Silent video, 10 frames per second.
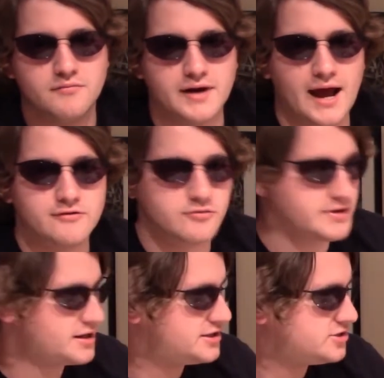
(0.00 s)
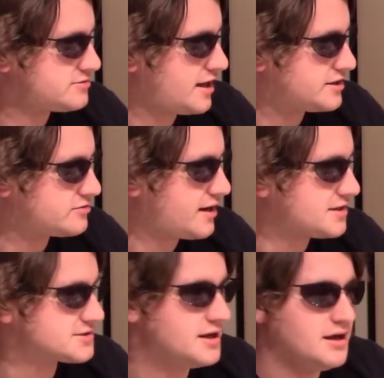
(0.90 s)
how are we going to do that, you
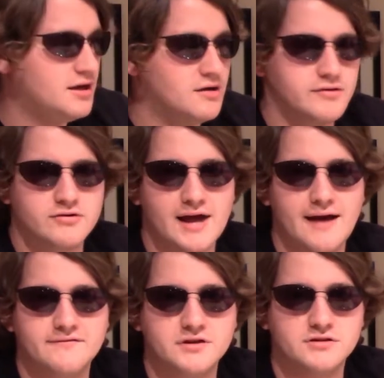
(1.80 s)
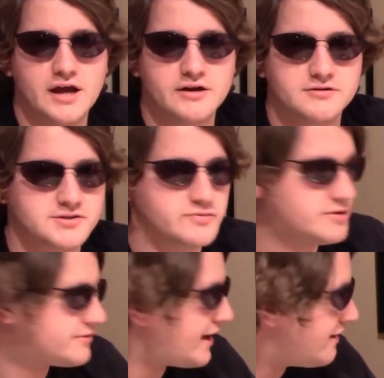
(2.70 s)
ask? We don't have any lighters. We
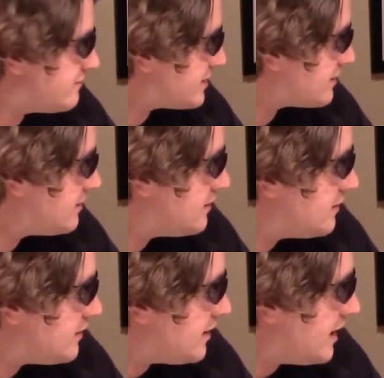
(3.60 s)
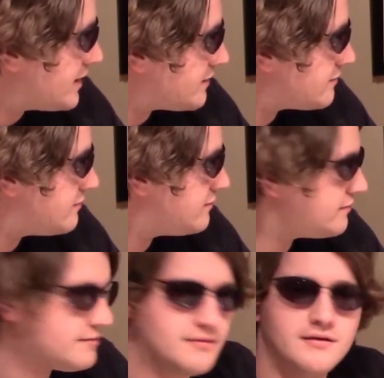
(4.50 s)
don't have any, any,
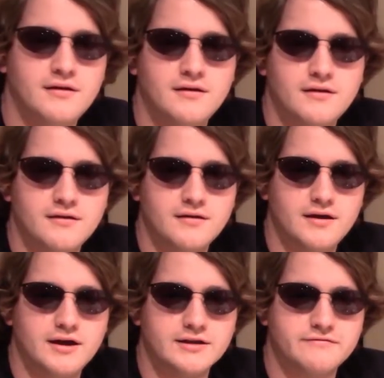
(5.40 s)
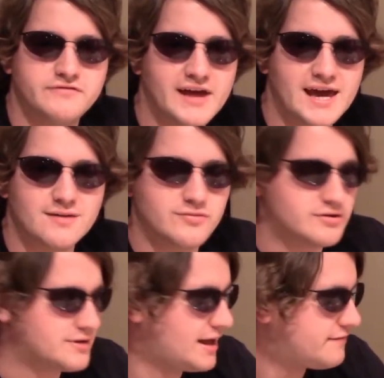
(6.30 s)
any flame. We
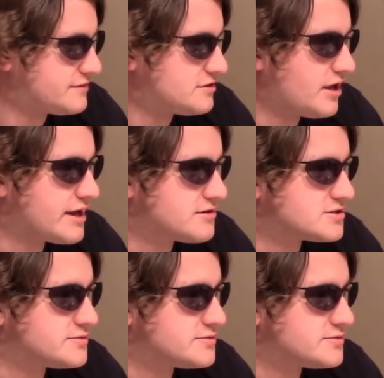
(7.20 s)
don't have any lighters.